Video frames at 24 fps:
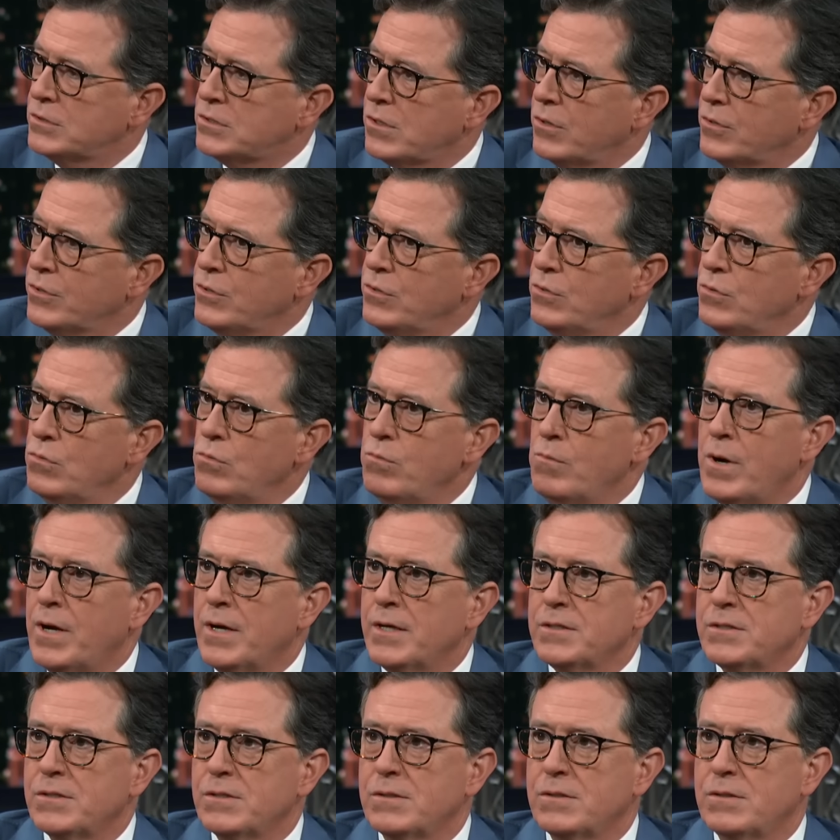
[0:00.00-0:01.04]
So you
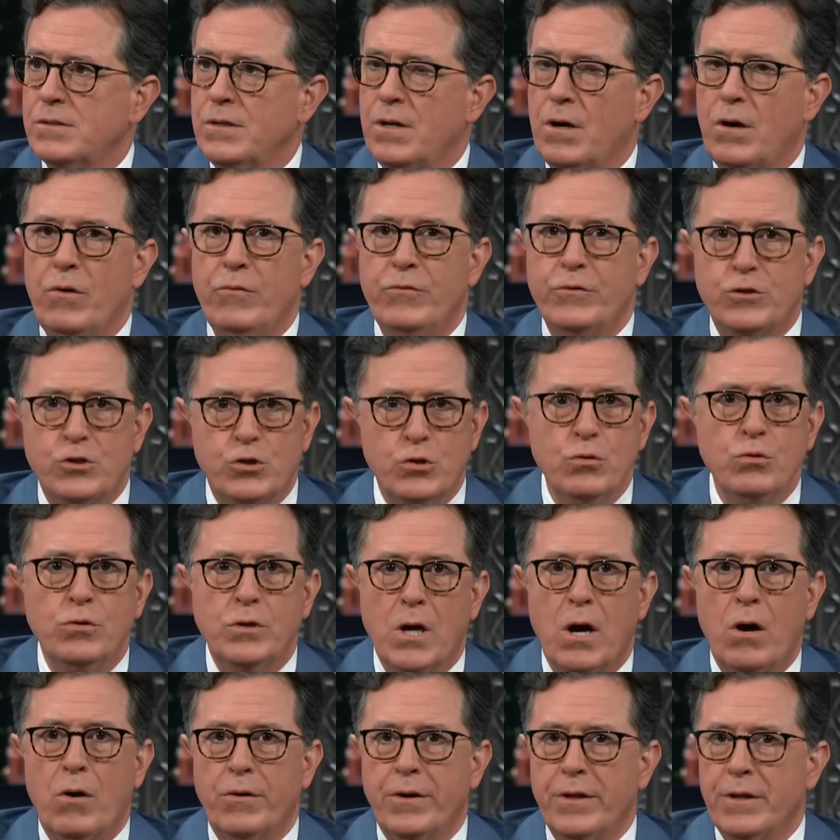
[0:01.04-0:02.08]
must know the true
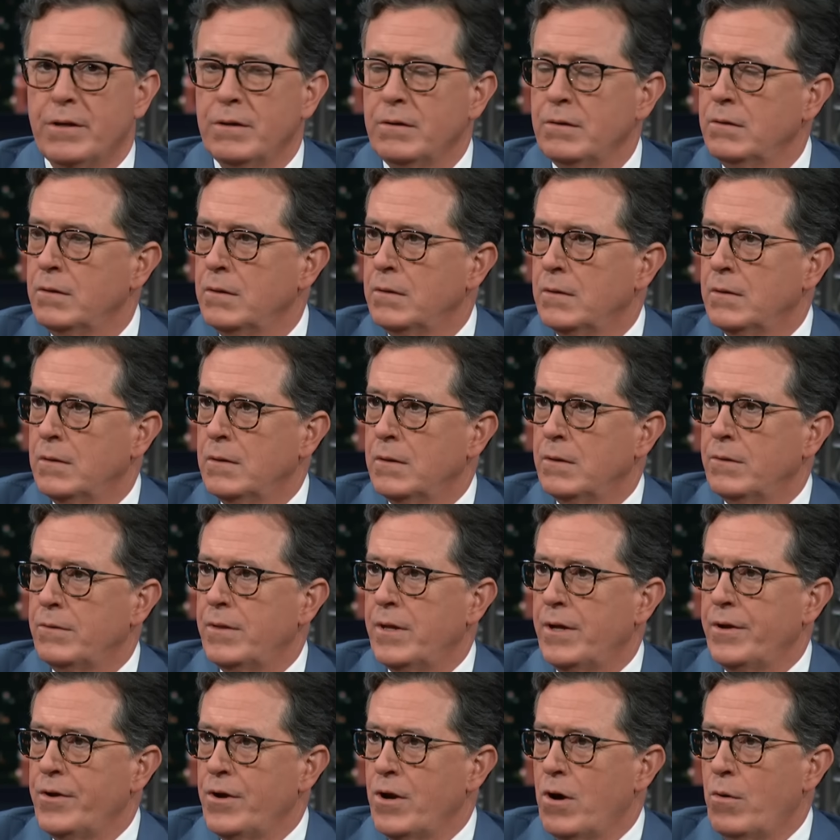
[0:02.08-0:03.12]
Conan
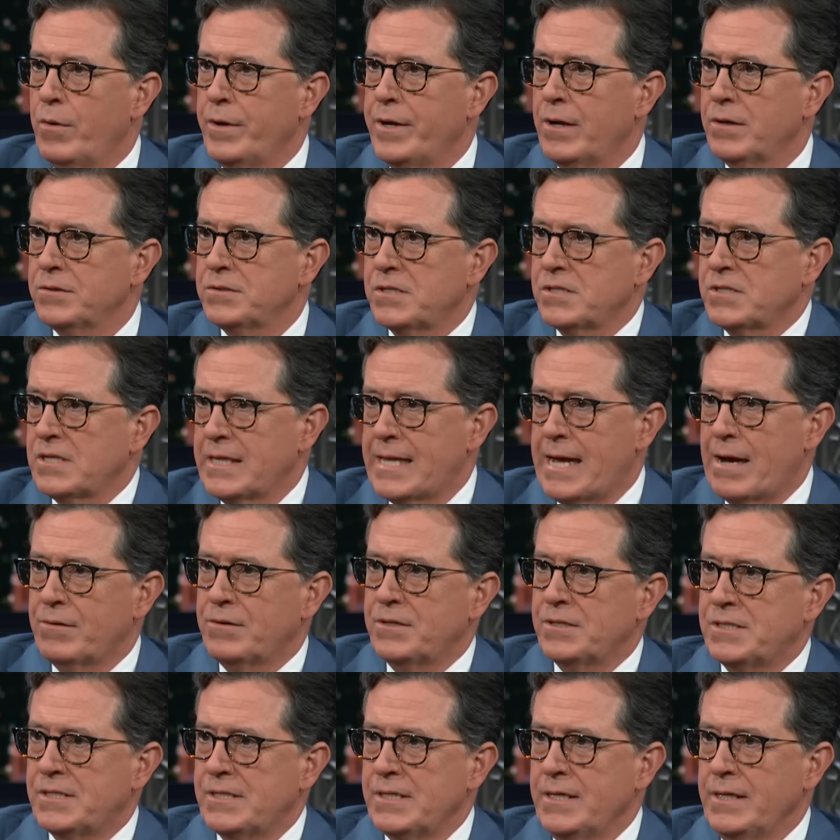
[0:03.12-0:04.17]
that no one else is allowed
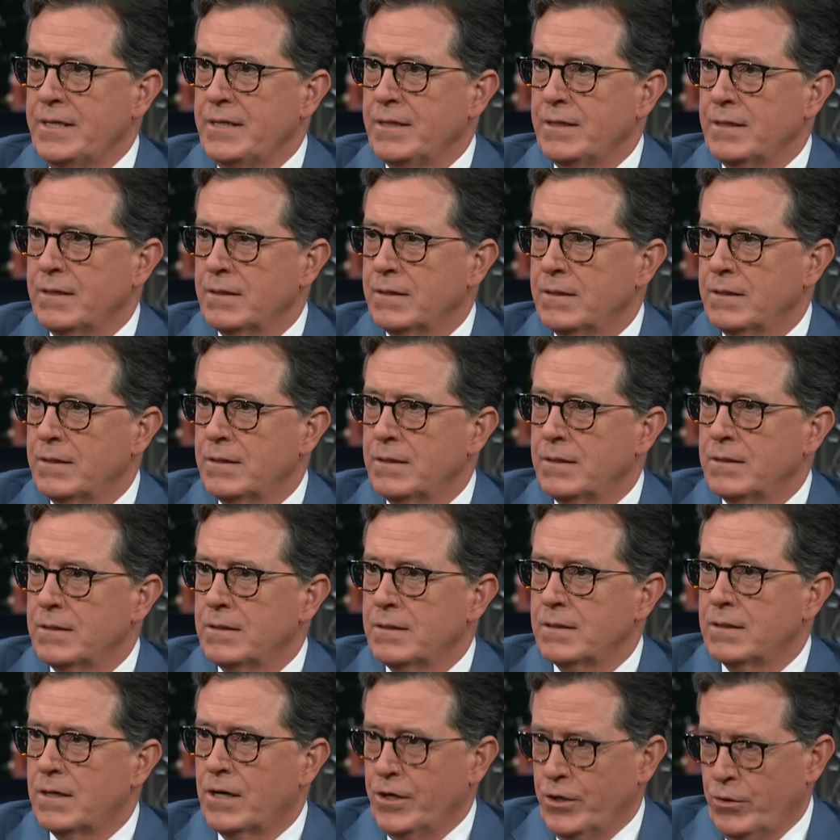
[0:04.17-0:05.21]
to see.
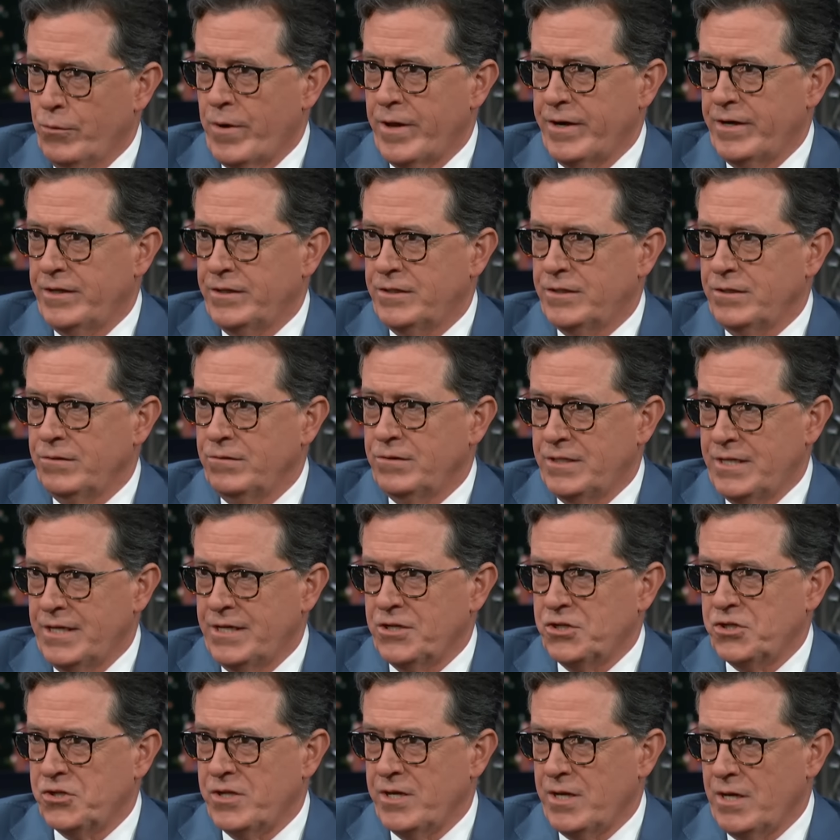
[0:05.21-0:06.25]
Are you ready to
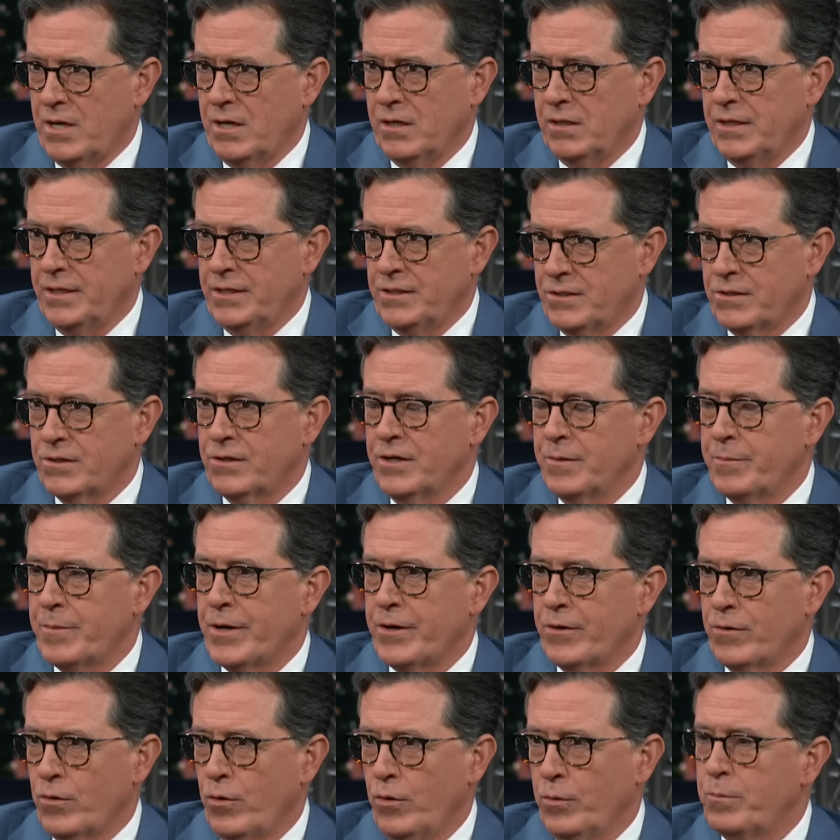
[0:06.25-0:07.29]
dish the ugly dirt
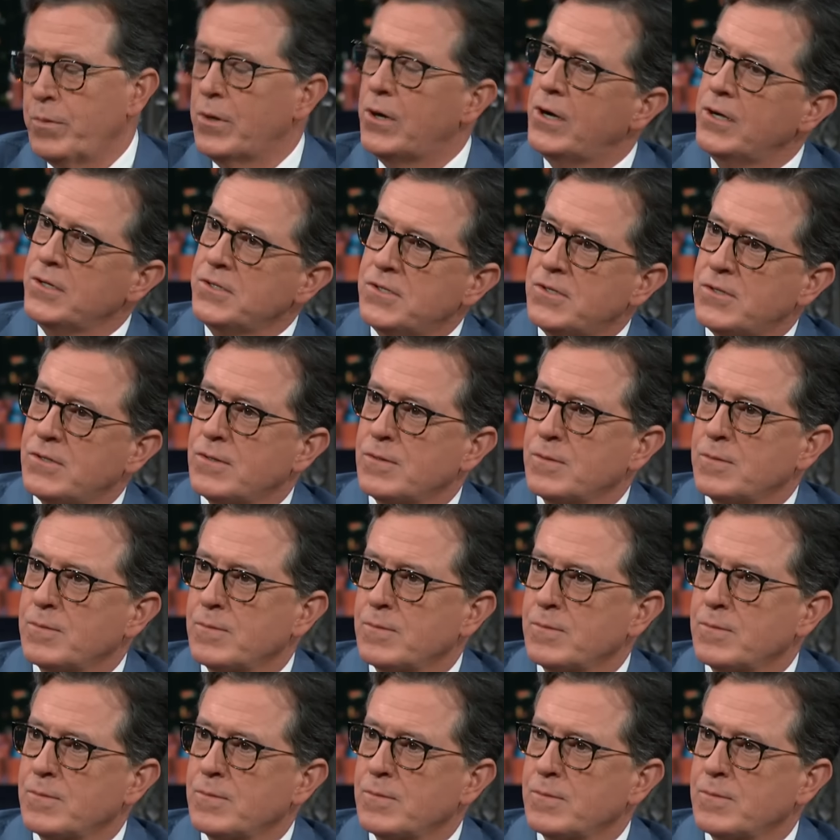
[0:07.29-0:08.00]
about your old boss?